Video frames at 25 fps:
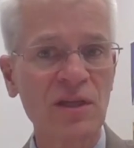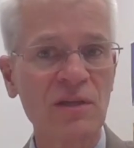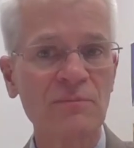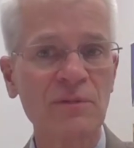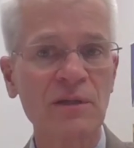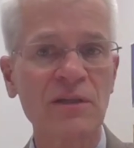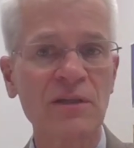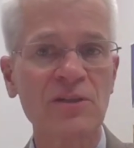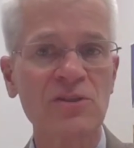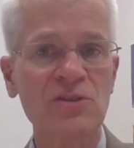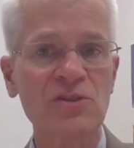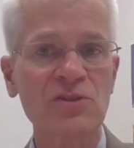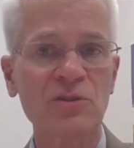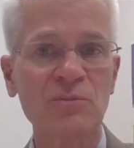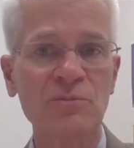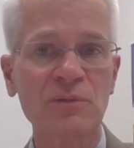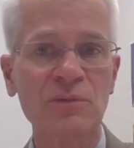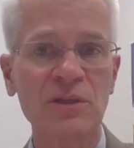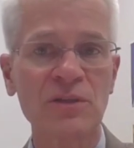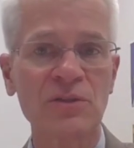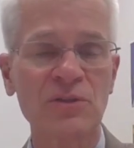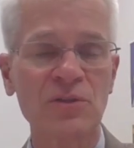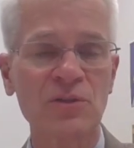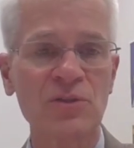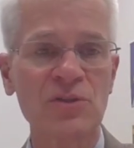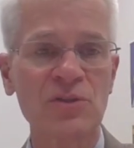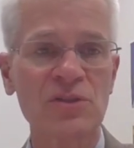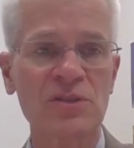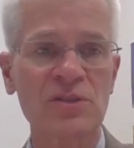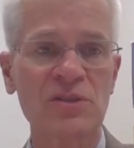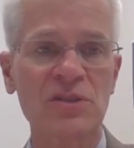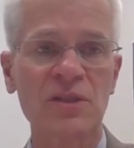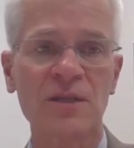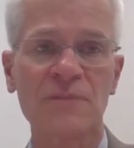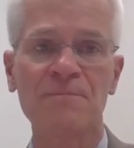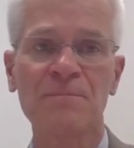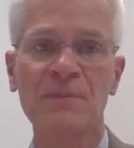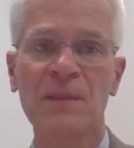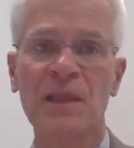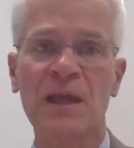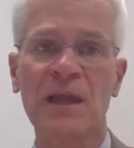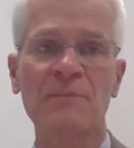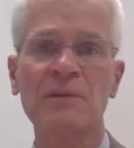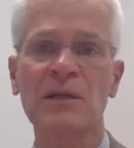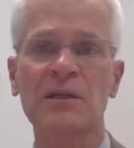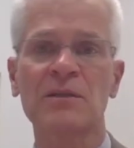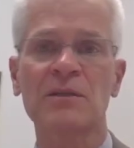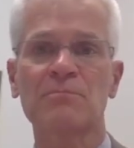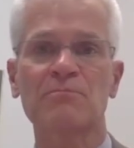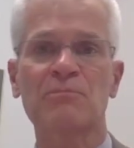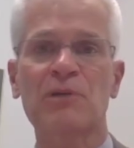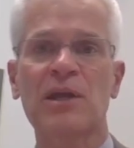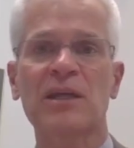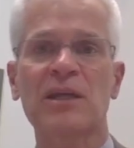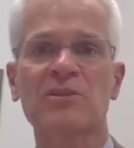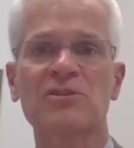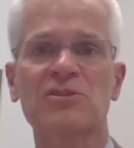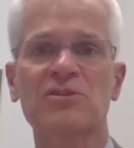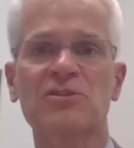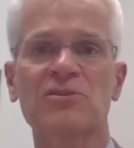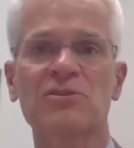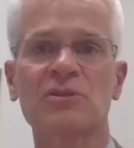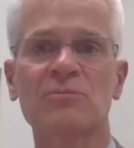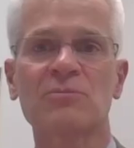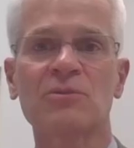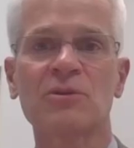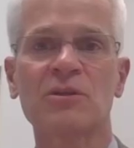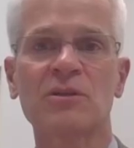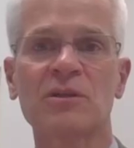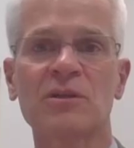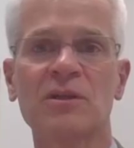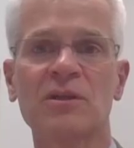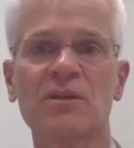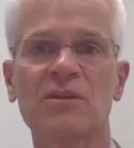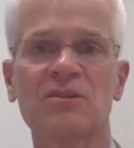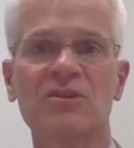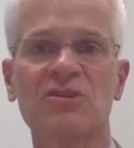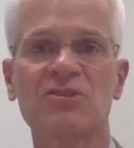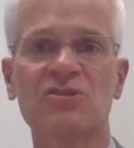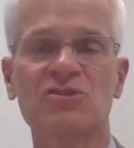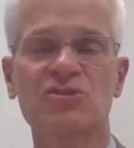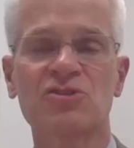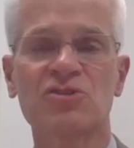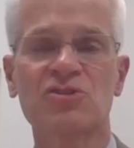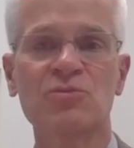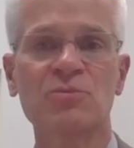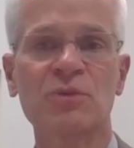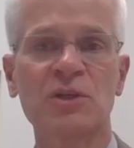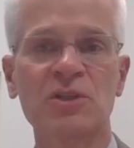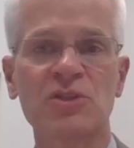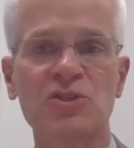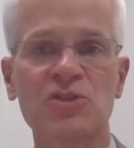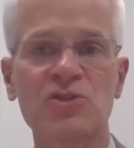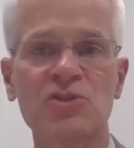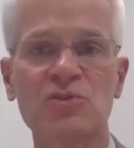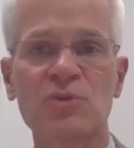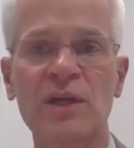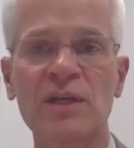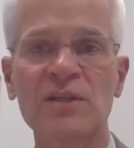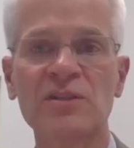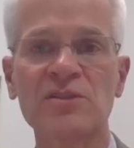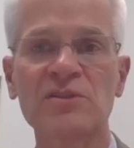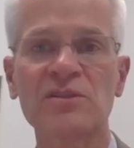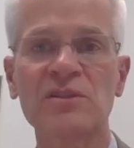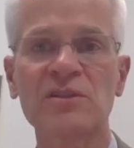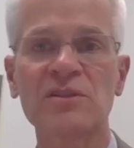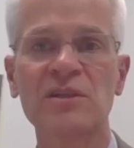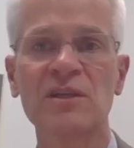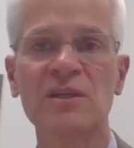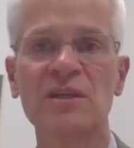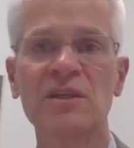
but because so many nurses say, I'm not going to practice anymore. There's too much stress.